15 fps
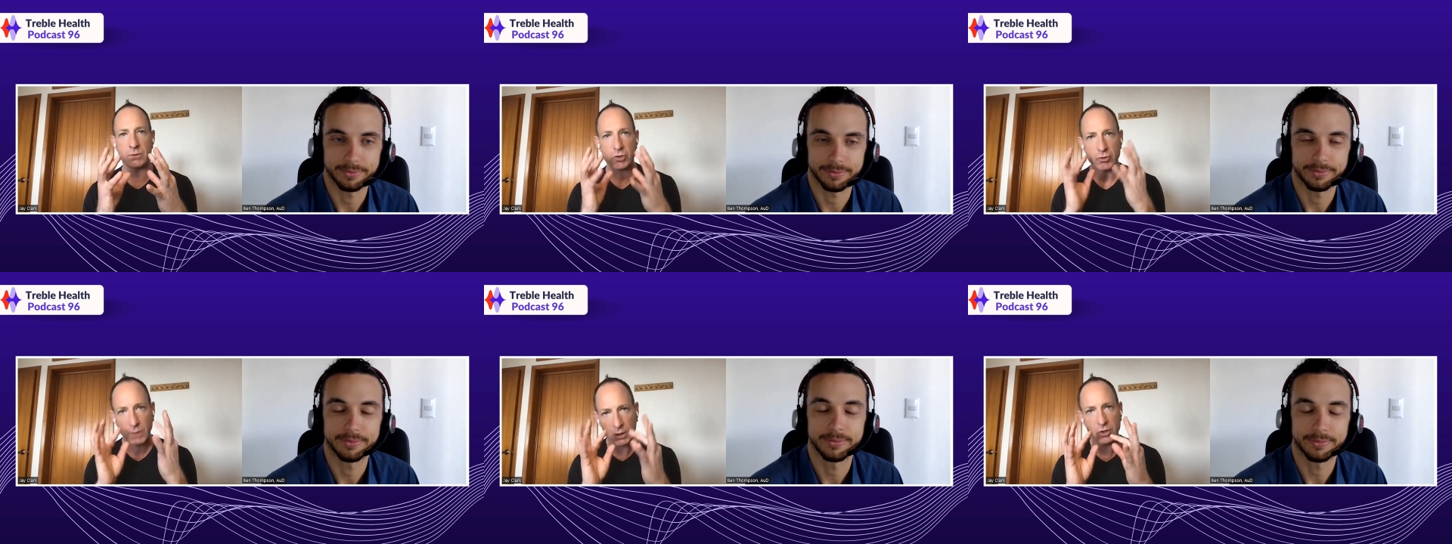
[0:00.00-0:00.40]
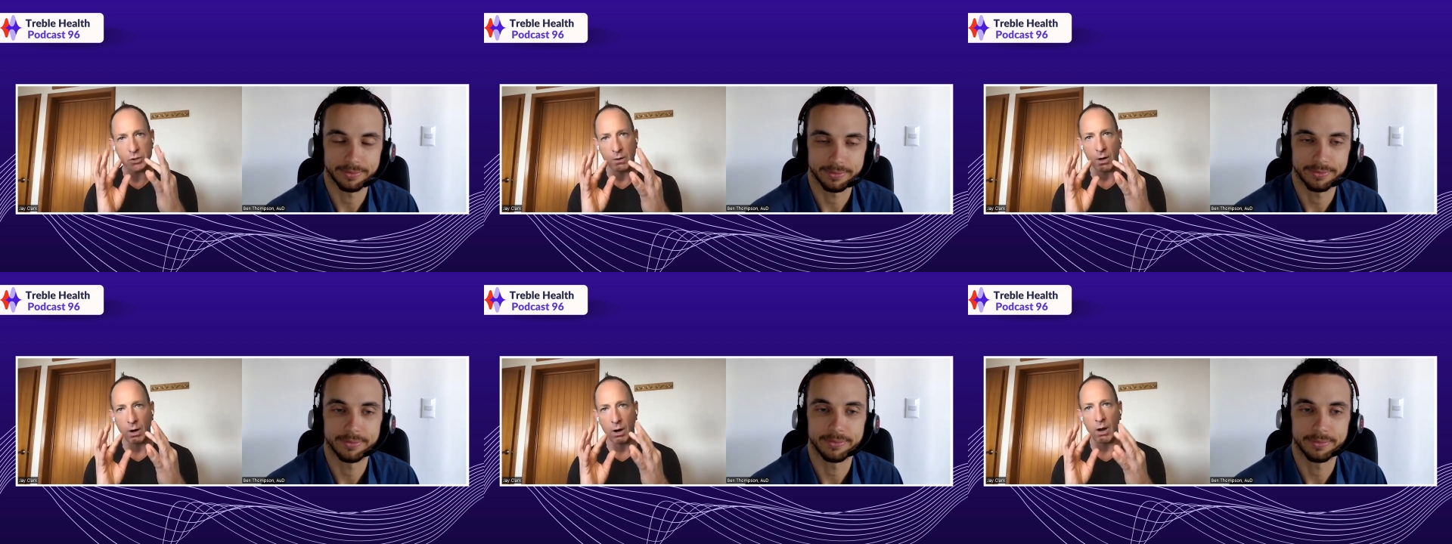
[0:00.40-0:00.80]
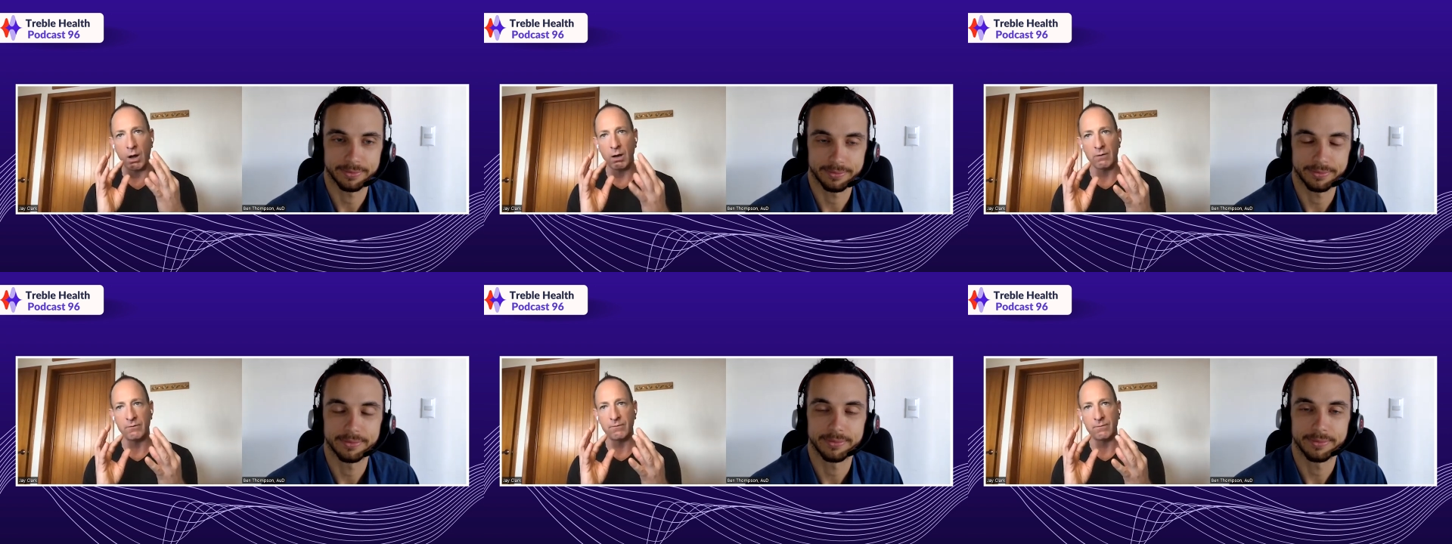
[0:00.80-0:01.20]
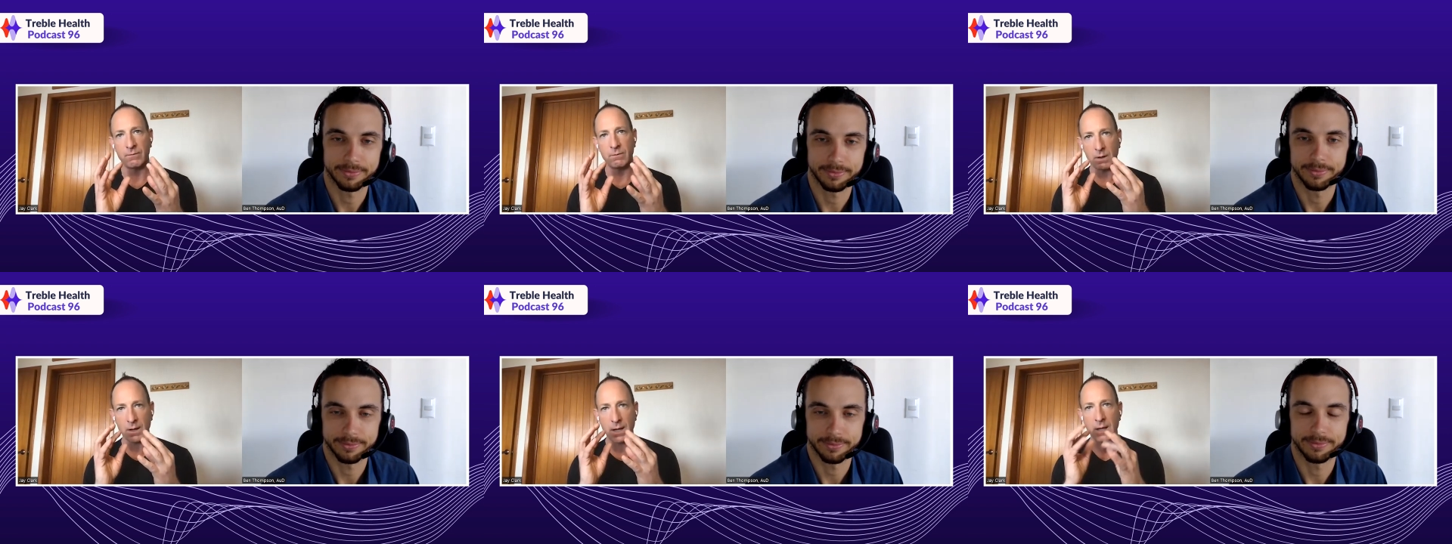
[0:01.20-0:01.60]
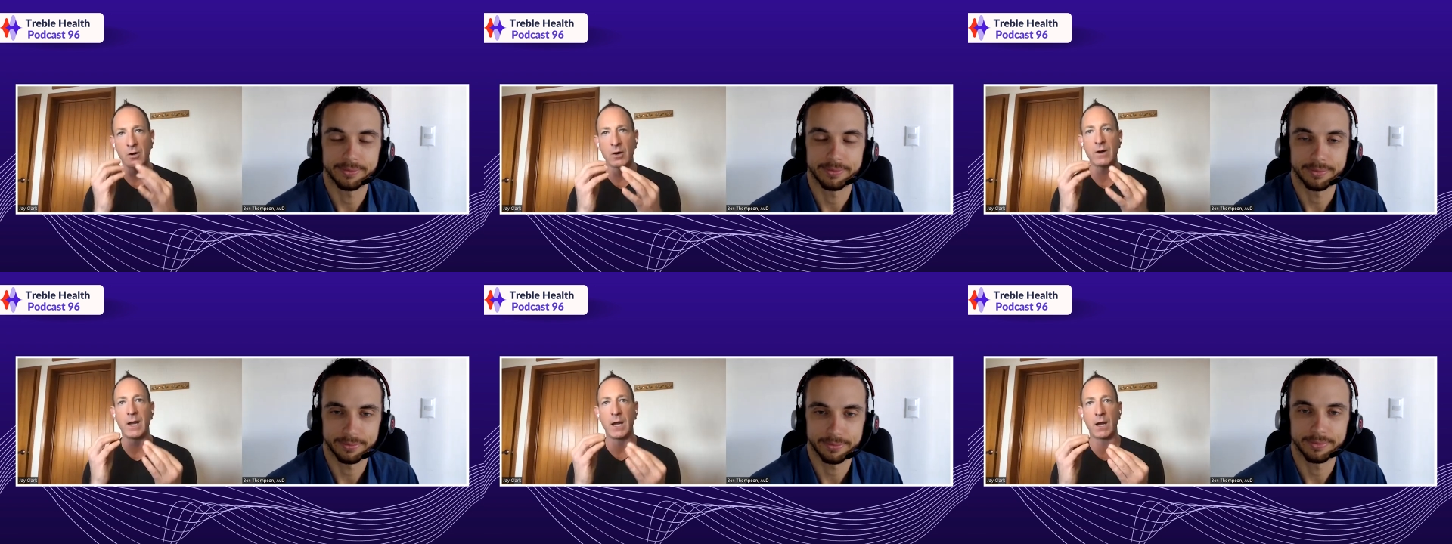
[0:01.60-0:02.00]
Speaker 1: structure of the
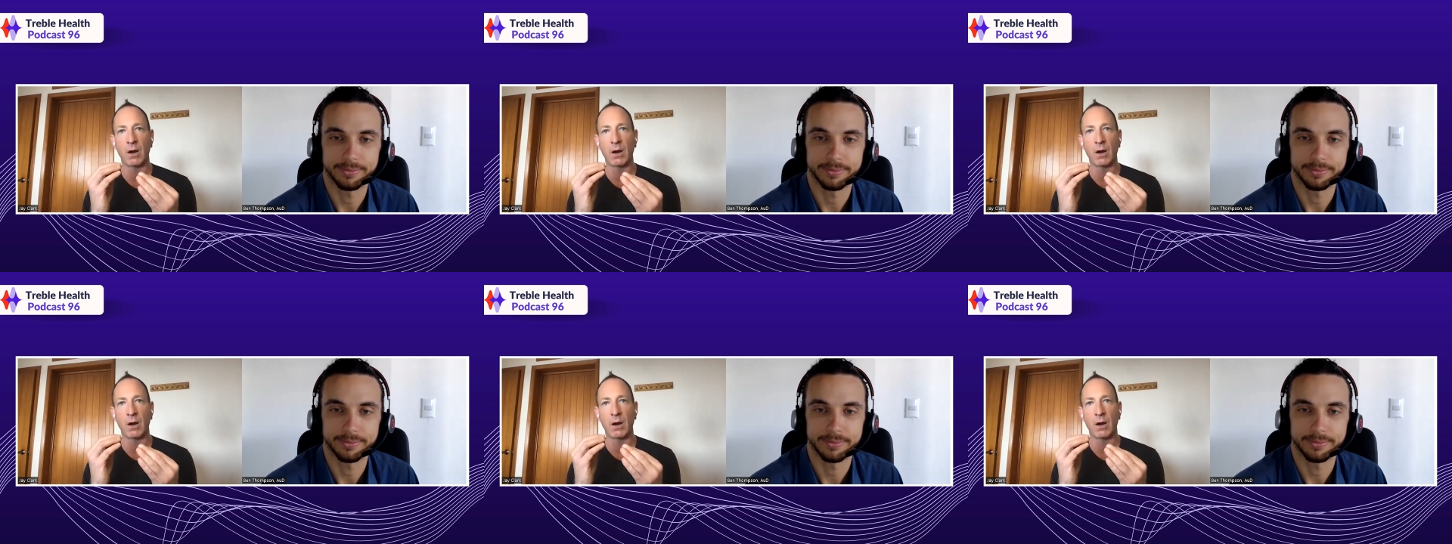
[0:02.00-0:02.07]
inner